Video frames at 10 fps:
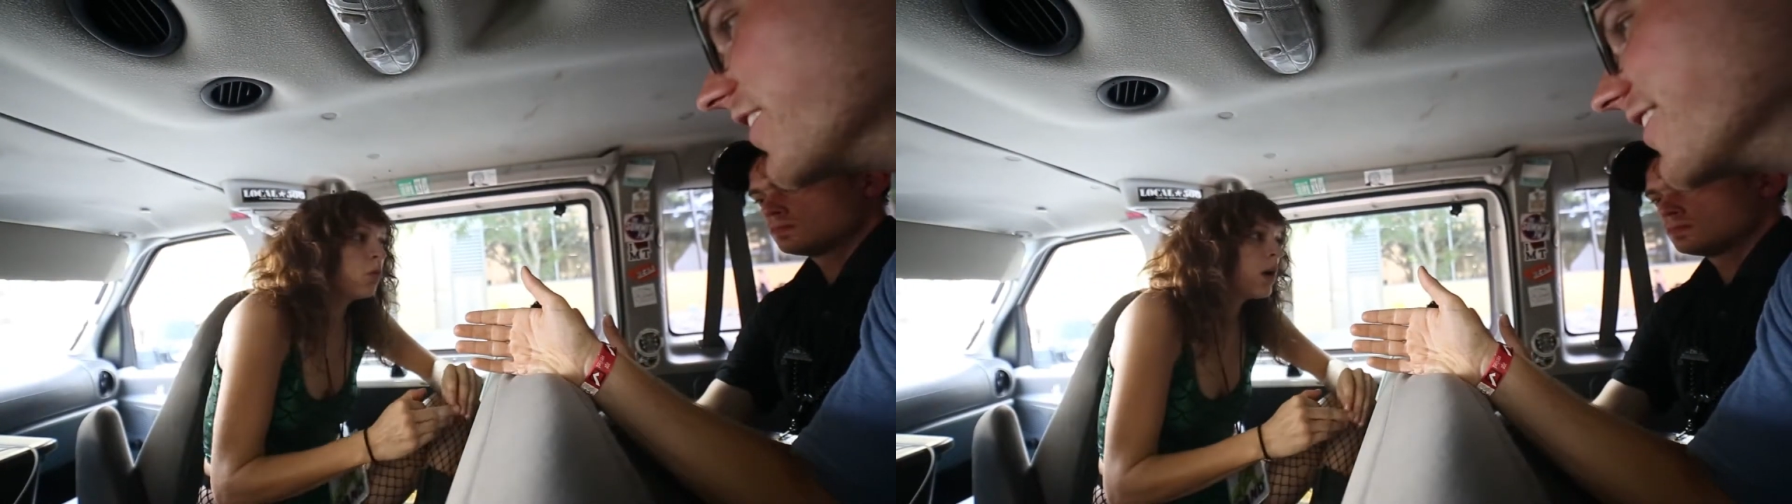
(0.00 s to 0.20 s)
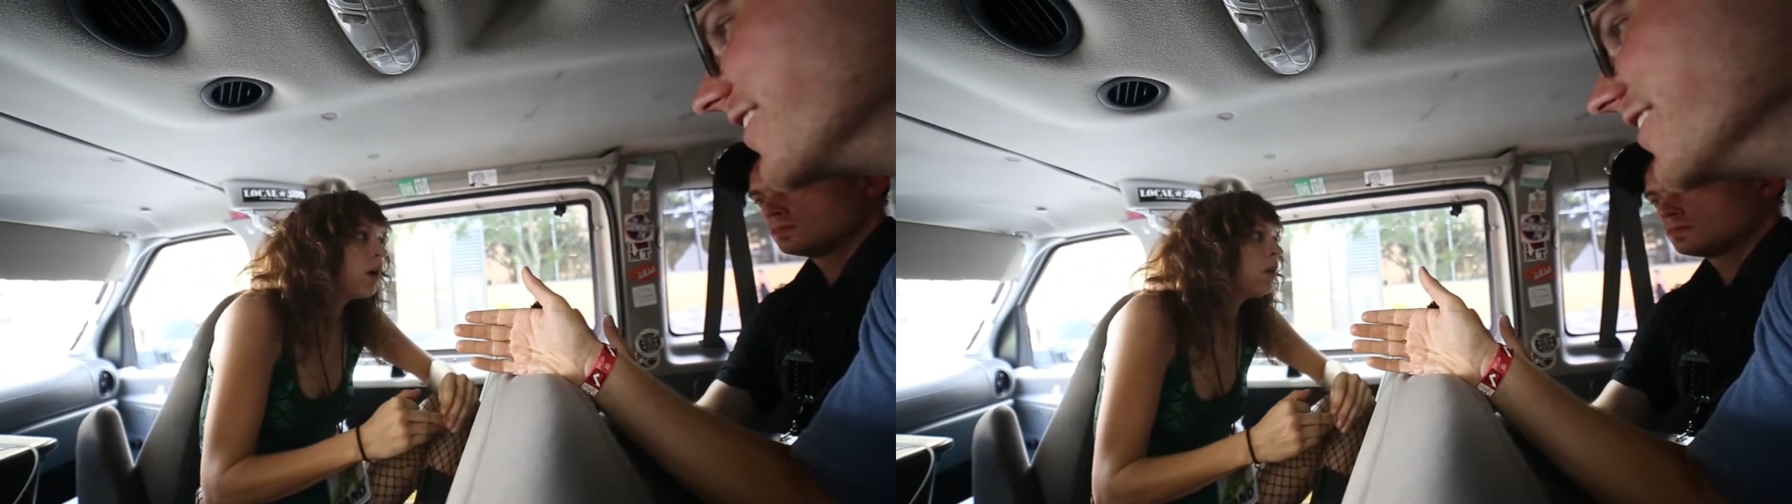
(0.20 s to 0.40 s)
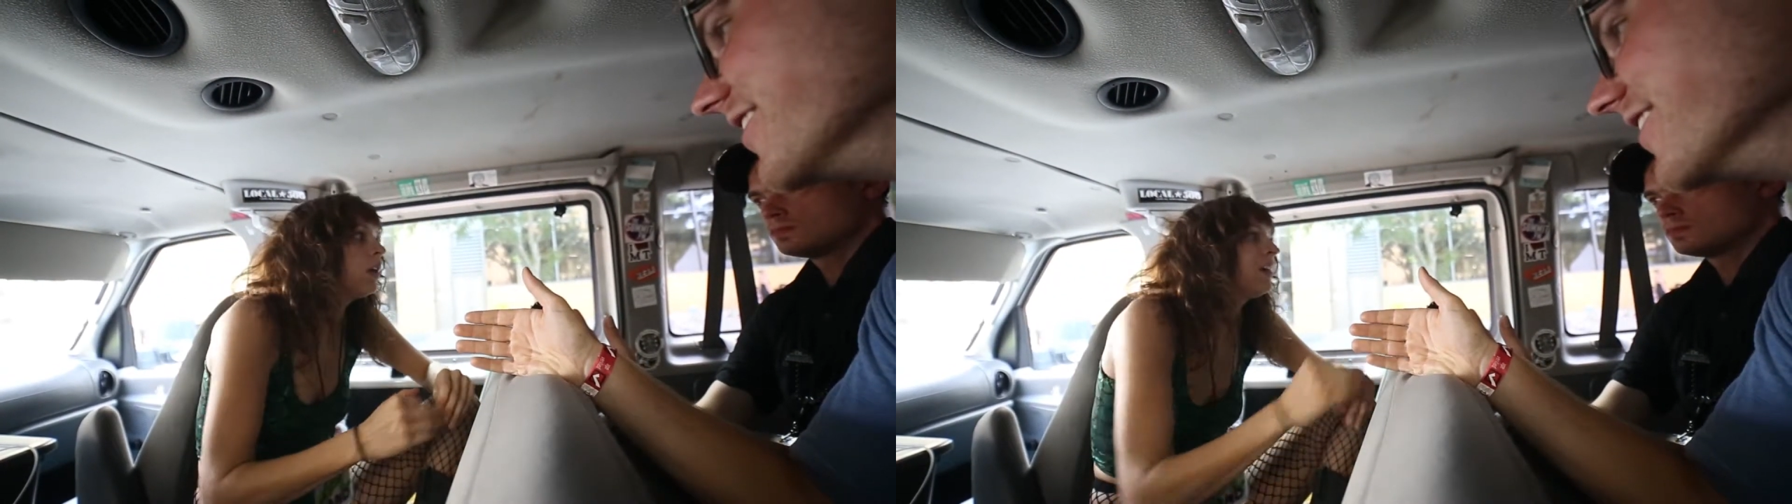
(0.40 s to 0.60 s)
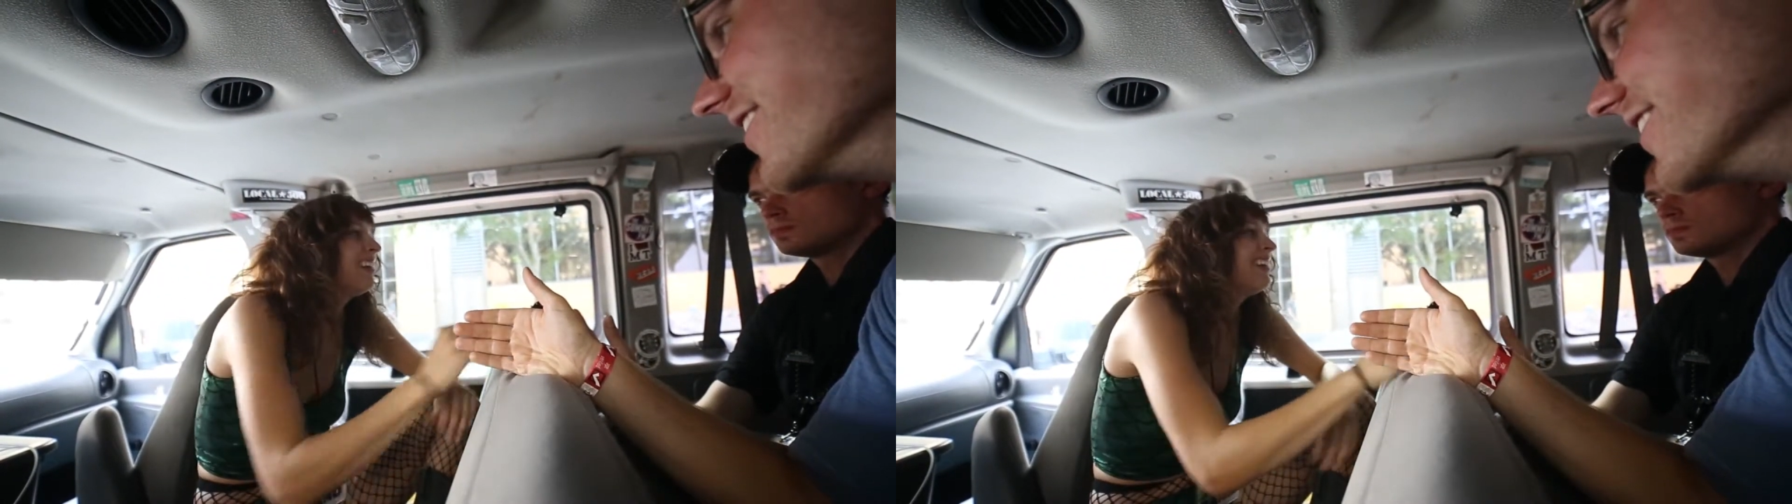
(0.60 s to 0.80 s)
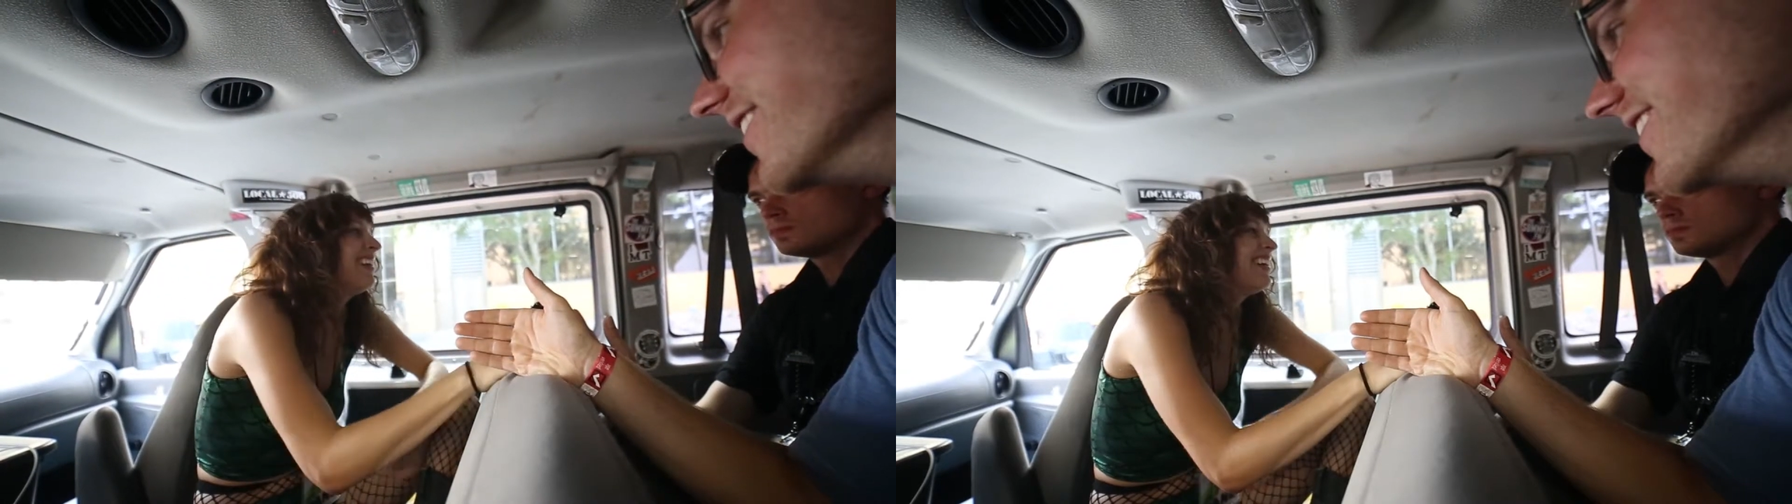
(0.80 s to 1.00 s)
Well,
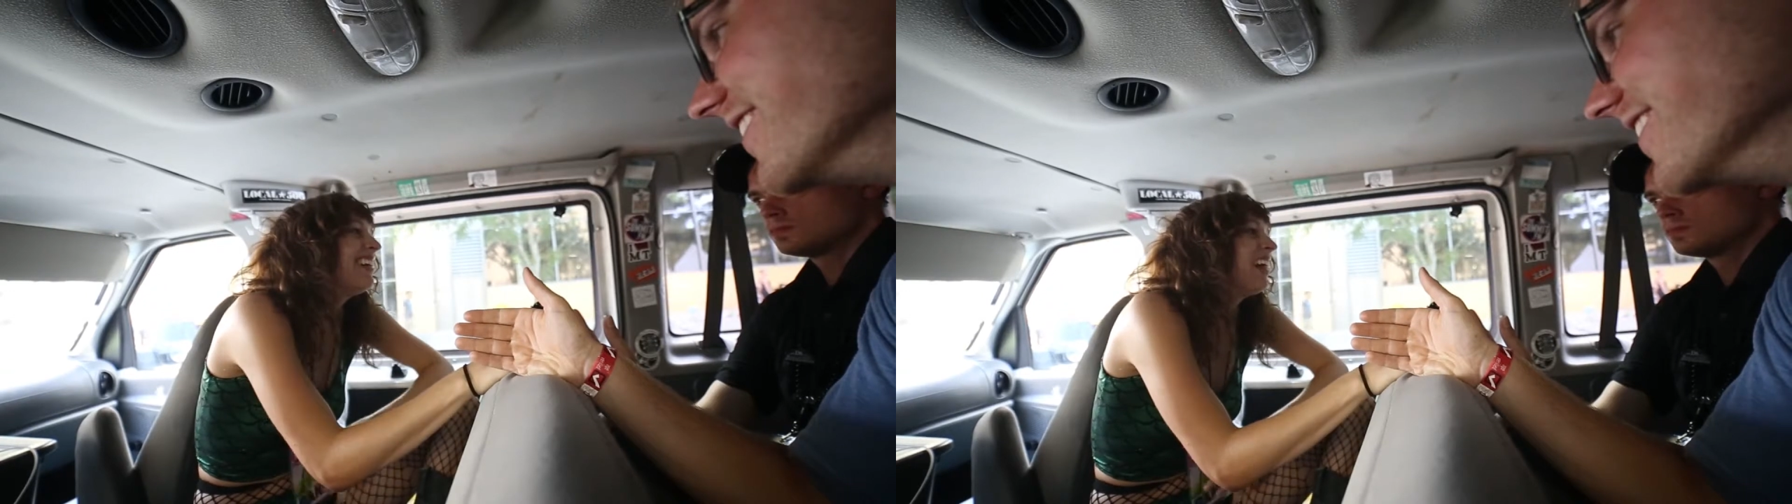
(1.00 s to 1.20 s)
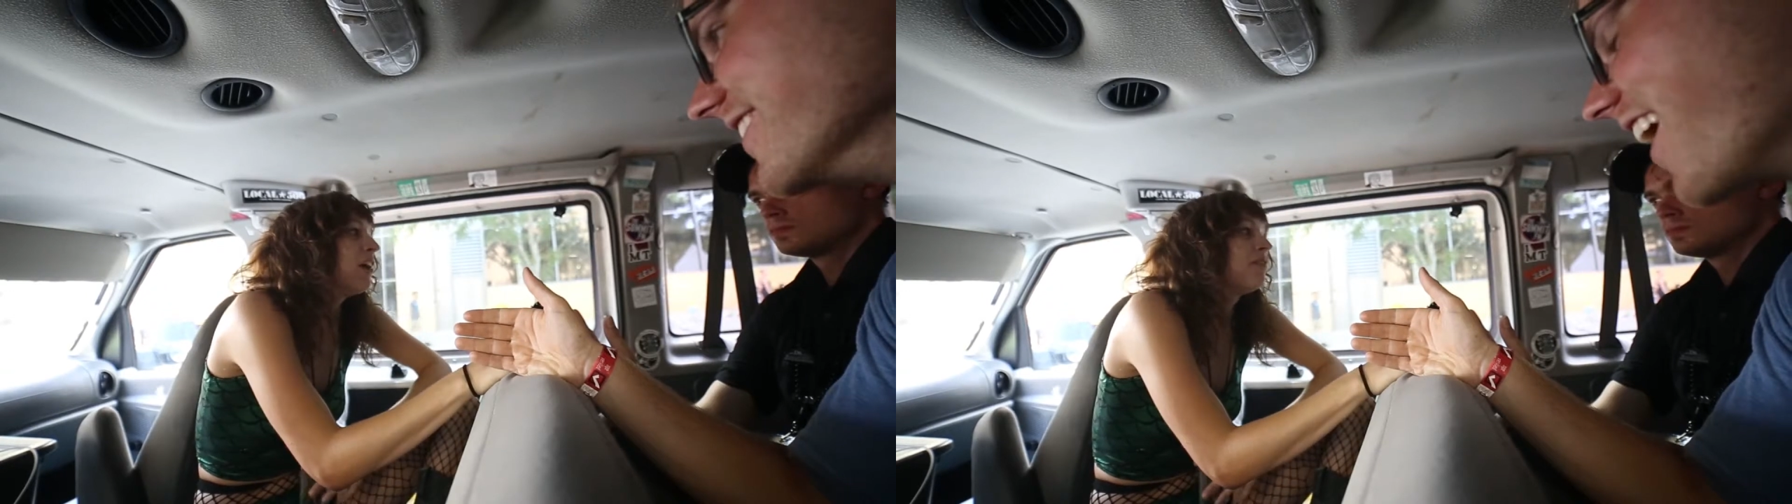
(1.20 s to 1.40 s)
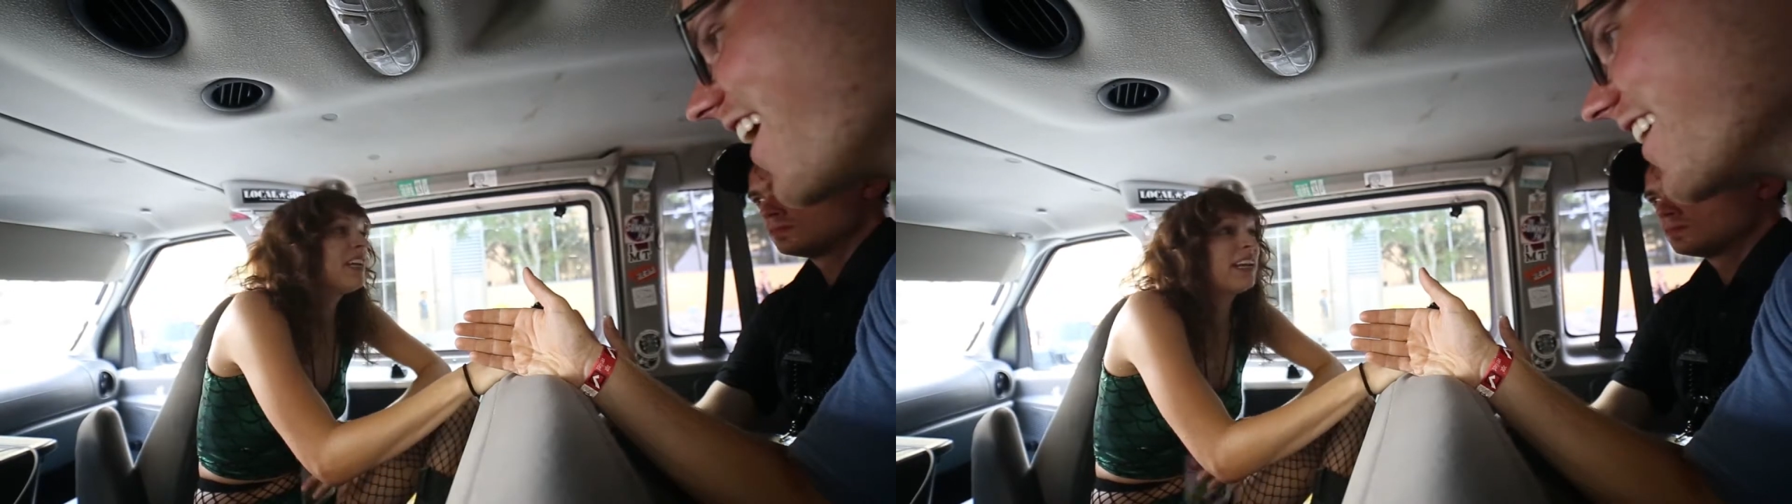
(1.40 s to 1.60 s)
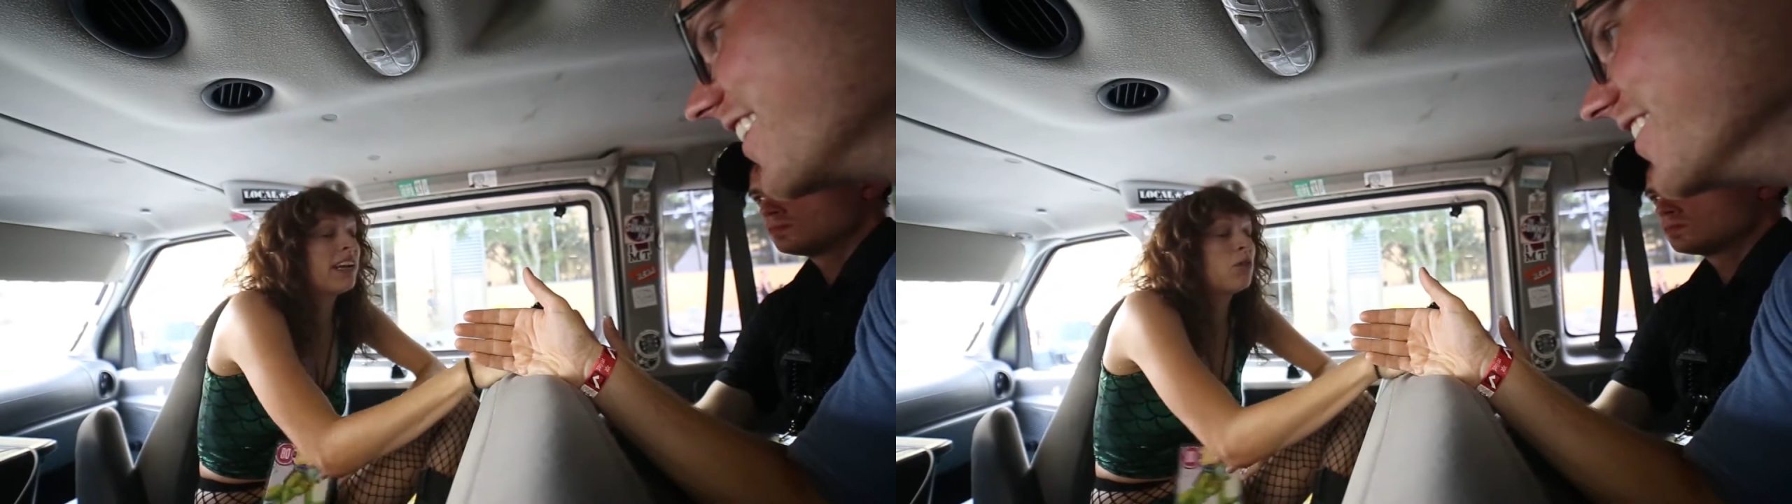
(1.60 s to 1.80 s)
of needing.